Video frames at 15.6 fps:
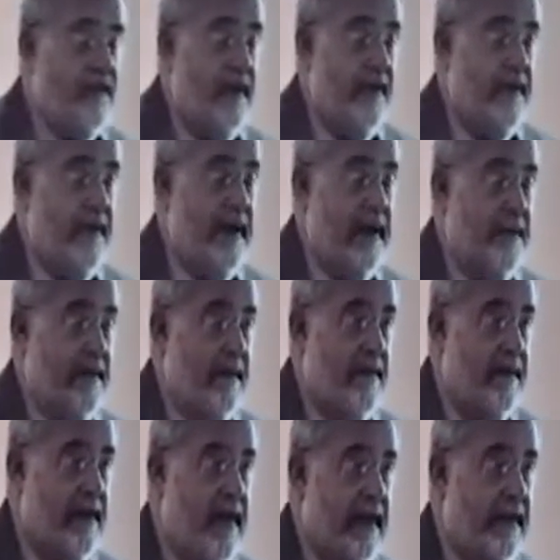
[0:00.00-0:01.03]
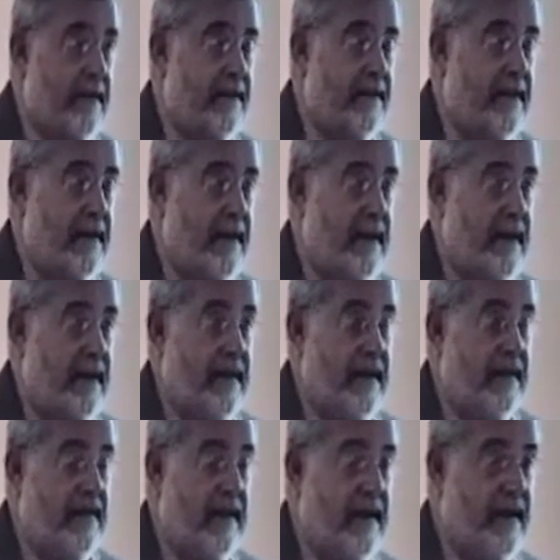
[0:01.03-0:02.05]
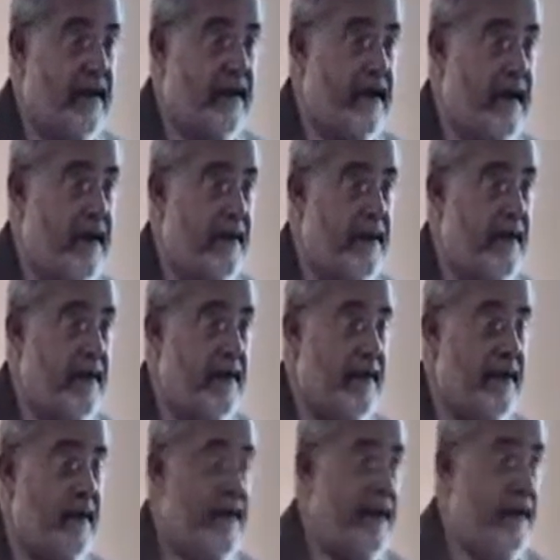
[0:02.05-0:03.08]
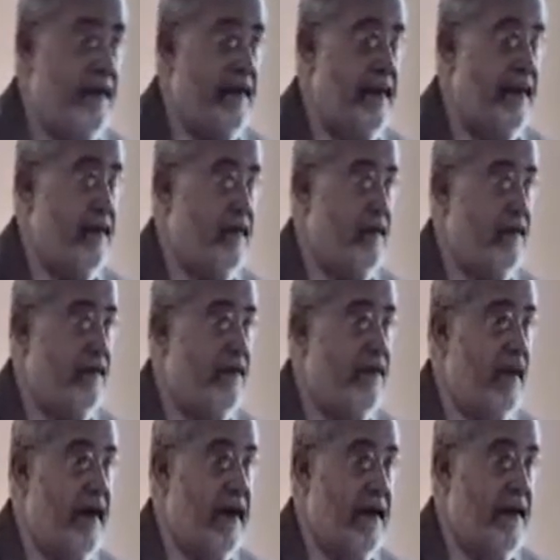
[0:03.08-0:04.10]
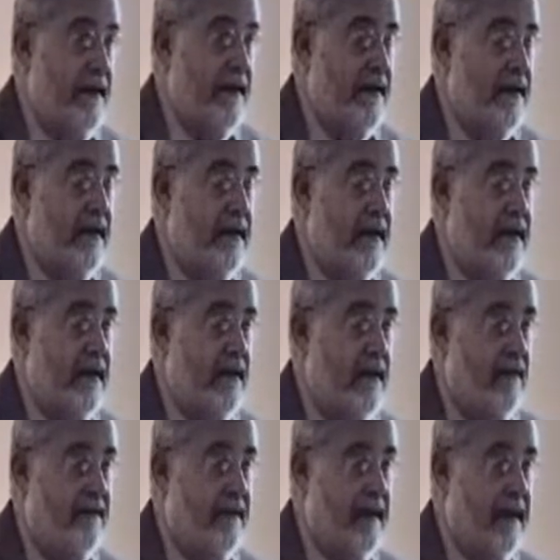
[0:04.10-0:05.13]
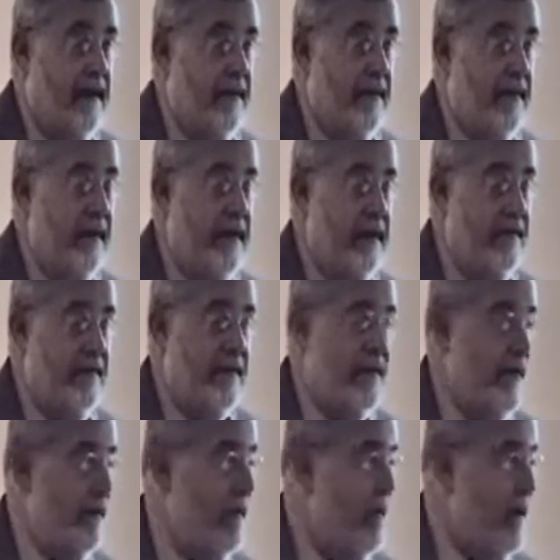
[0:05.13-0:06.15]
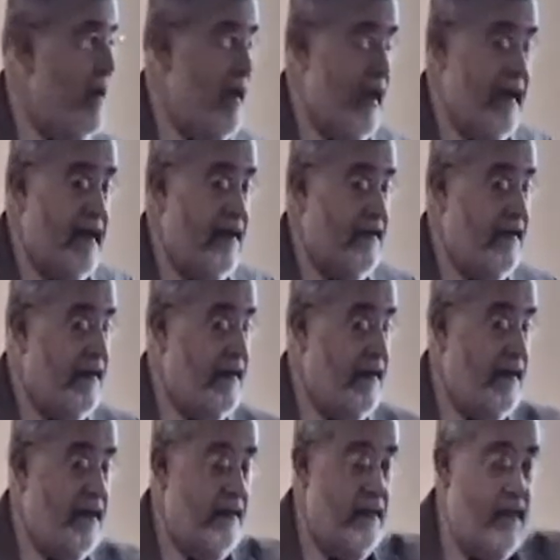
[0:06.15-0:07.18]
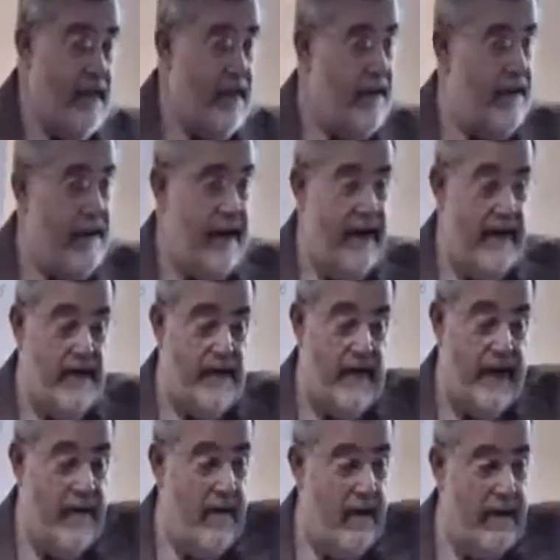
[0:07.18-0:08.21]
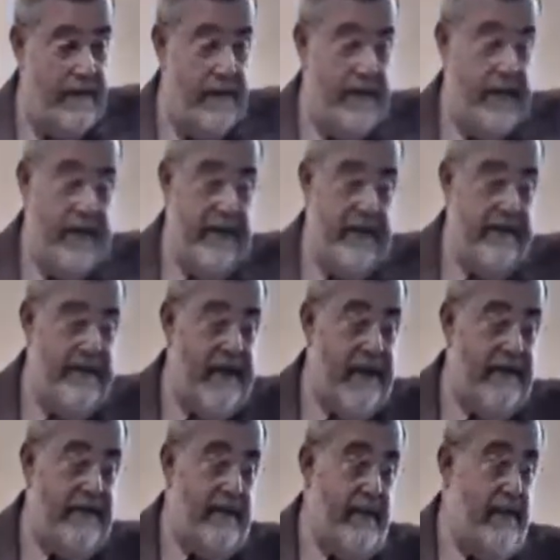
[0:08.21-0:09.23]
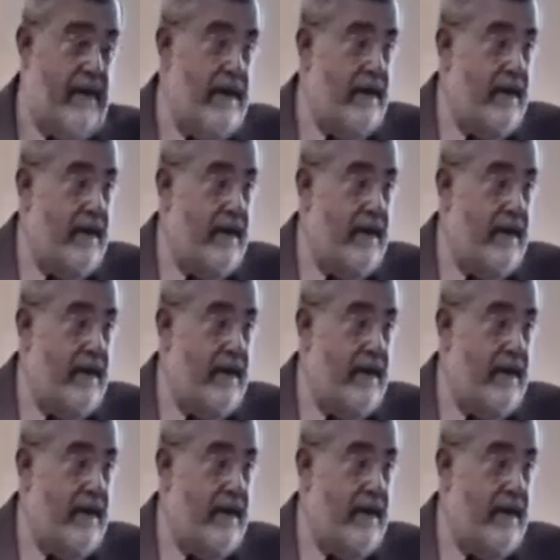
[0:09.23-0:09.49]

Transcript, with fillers: so I make them an appliance, and they stay on the Ambien, and they're afraid to get off the Ambien, even though I could say to them, look at your AHI went from 35 to